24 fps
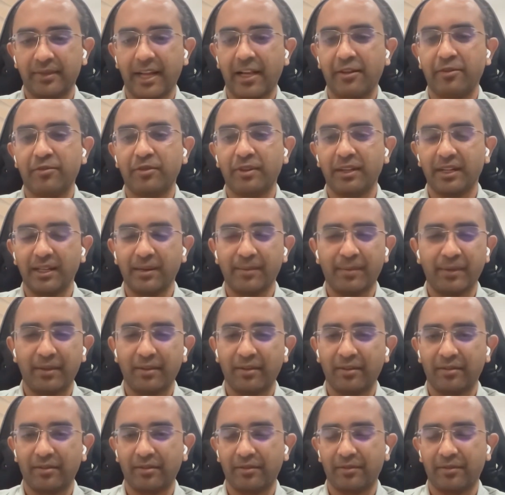naturally
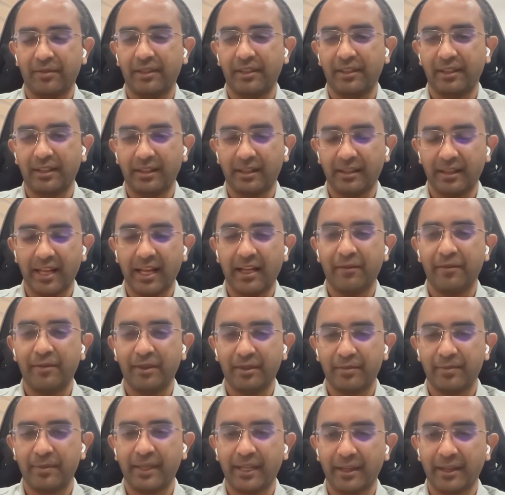because of the language